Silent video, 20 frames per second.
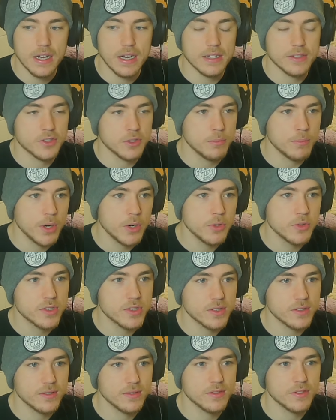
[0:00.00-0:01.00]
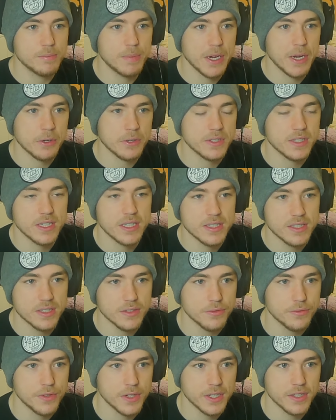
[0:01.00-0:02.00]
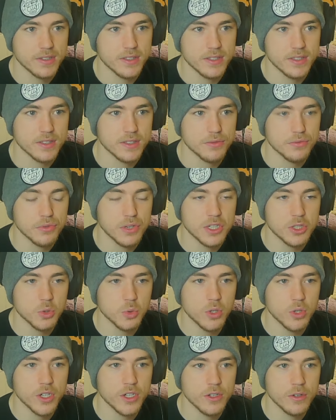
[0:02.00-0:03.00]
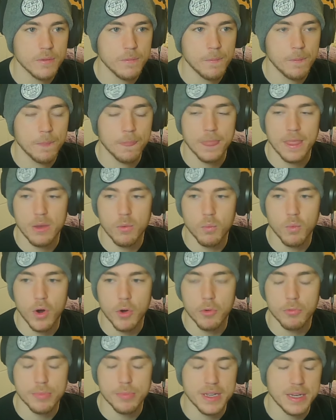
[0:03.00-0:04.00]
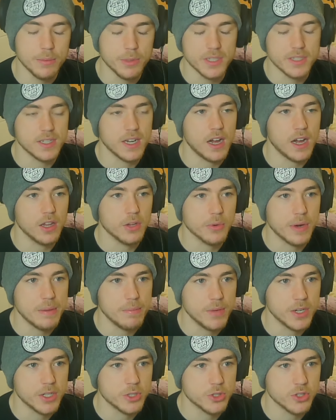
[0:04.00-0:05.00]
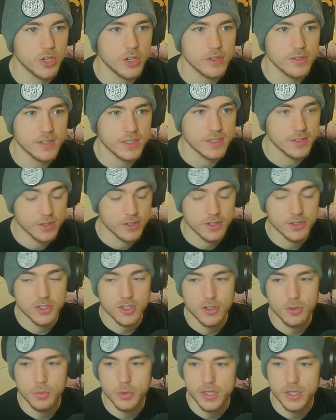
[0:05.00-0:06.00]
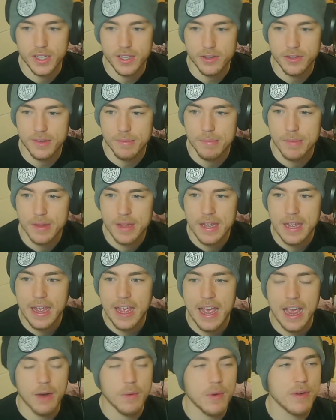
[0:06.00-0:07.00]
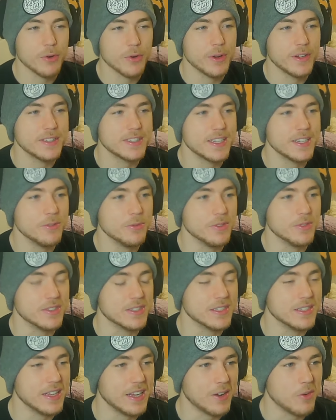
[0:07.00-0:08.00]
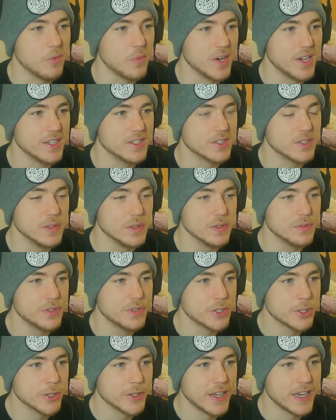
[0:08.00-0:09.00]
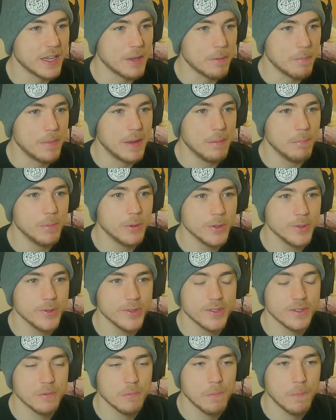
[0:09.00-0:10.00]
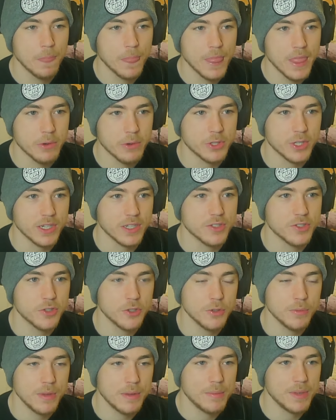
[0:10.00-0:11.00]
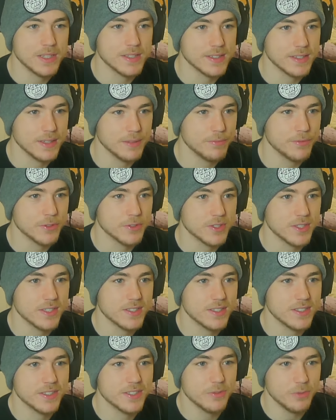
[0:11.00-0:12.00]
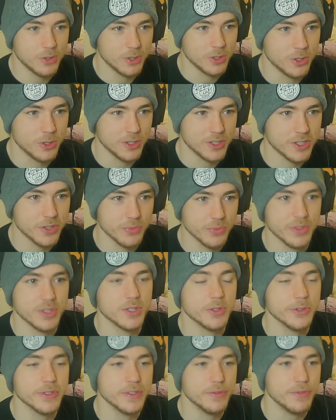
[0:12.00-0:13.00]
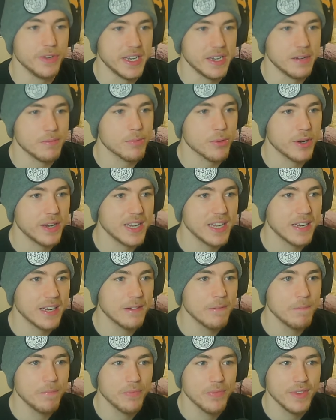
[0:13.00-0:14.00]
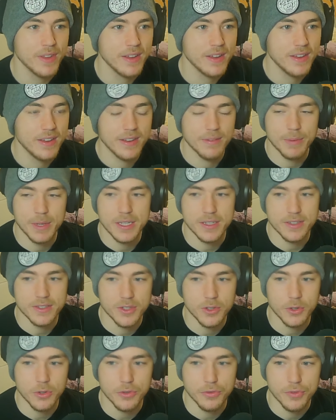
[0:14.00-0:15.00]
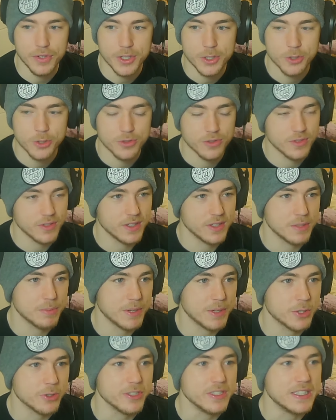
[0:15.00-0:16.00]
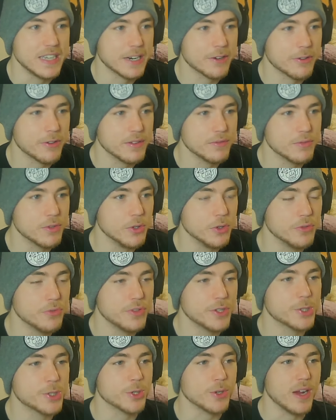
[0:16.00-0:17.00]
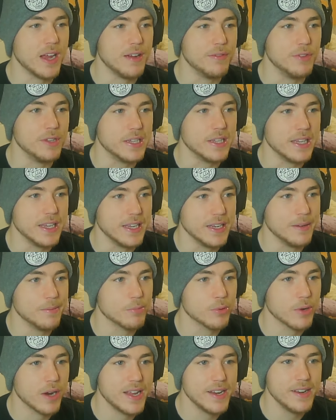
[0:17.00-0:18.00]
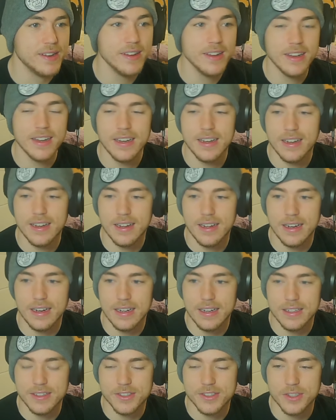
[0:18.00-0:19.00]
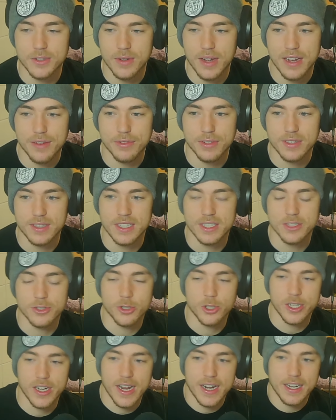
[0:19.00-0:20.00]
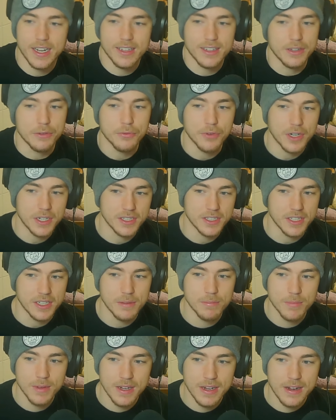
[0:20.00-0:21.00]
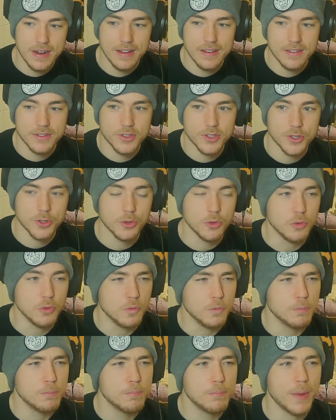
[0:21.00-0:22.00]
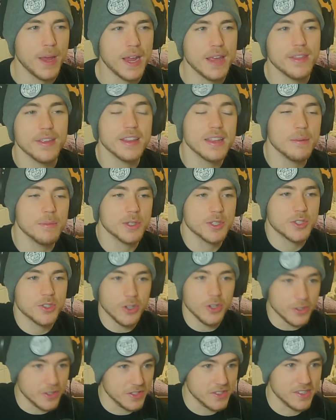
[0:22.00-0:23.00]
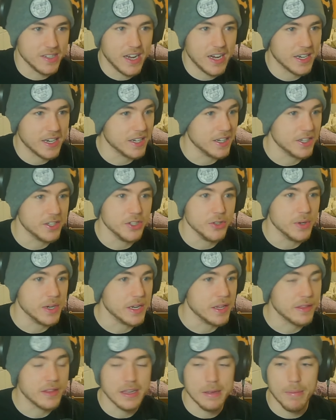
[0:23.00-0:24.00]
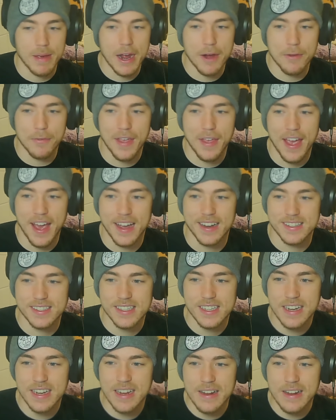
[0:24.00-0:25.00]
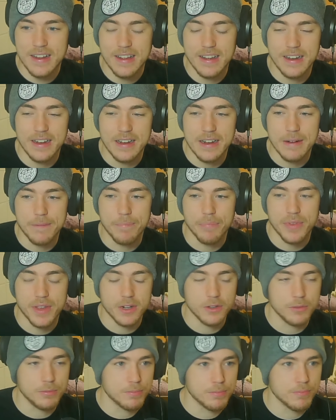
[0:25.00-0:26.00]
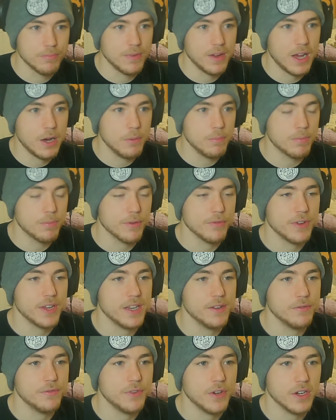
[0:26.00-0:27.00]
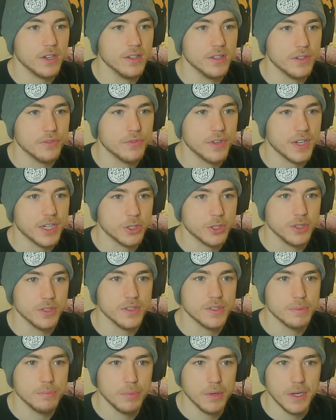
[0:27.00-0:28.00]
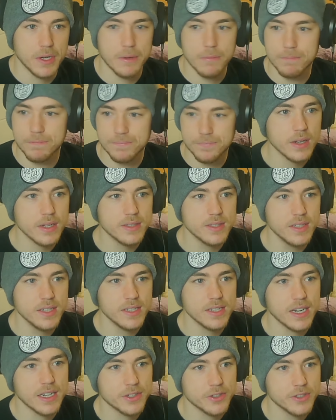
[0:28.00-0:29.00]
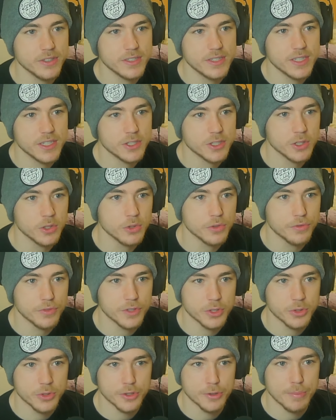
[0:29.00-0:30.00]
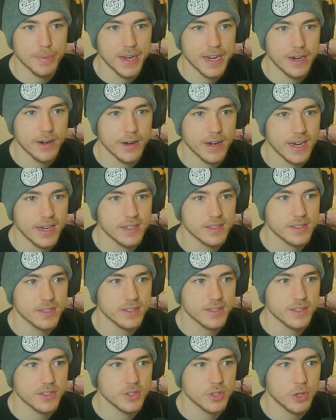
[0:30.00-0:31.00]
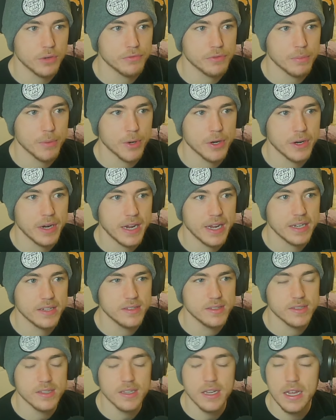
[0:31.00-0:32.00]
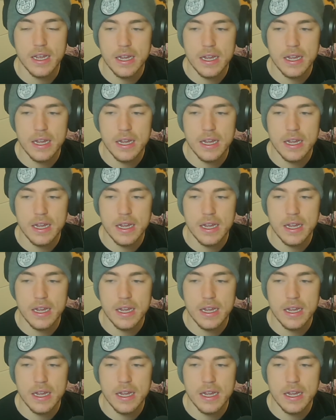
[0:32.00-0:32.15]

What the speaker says: So most parasites and funguses in freshwater won't be able to tolerate much salt, and so the salt would kill them. However, he said it was like when his goldfish are getting pimples, which I assume he means lymphocystis, which just a result of inbreeding, because goldfish, especially decorative goldfish, are heavily inbred, and so heavily genetically fucked up. So bathing them in salt is not going to do anything about that. It'll help prevent fungal infections, but isn't it not good to touch a goldfish with your bare hands because it's salt from our hands?